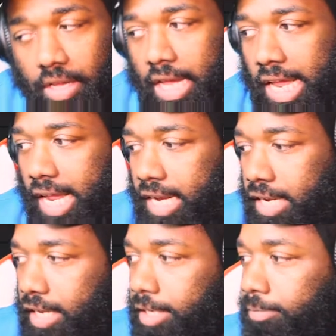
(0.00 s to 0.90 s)

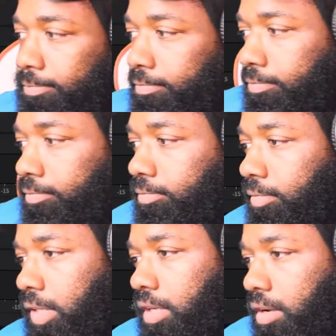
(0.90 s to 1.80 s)
And
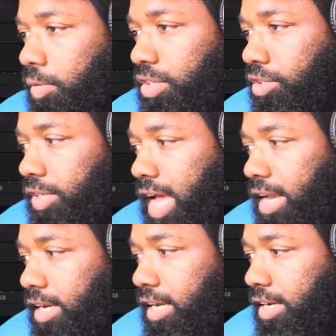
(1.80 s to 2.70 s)
once you
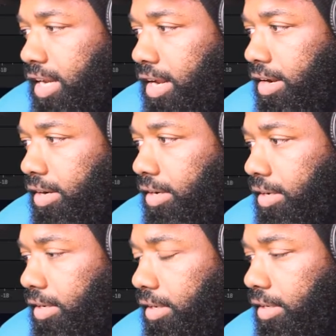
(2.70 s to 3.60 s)
got it in there,
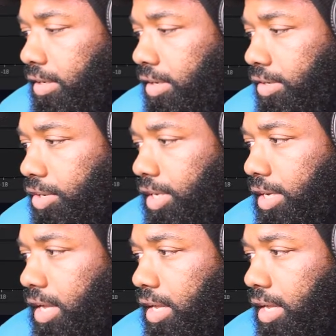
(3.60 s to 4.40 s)
you can,